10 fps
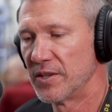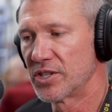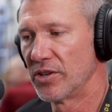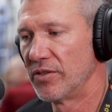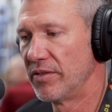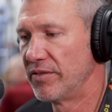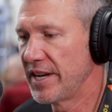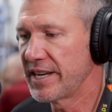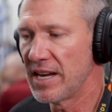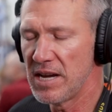So
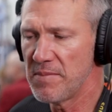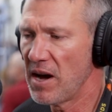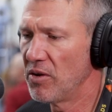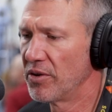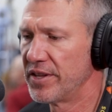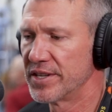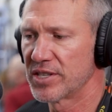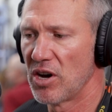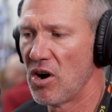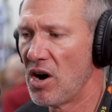they came out with
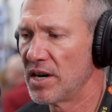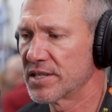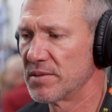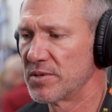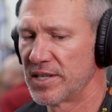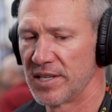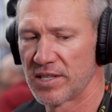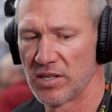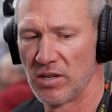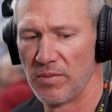this awesome
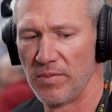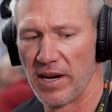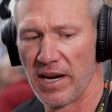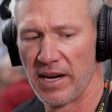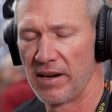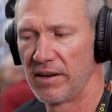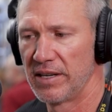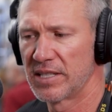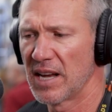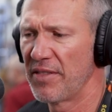system, and
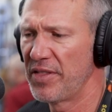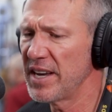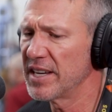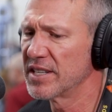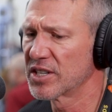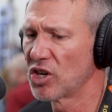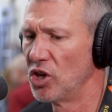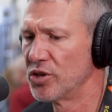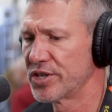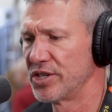it's, I think it's
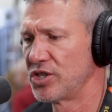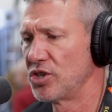close to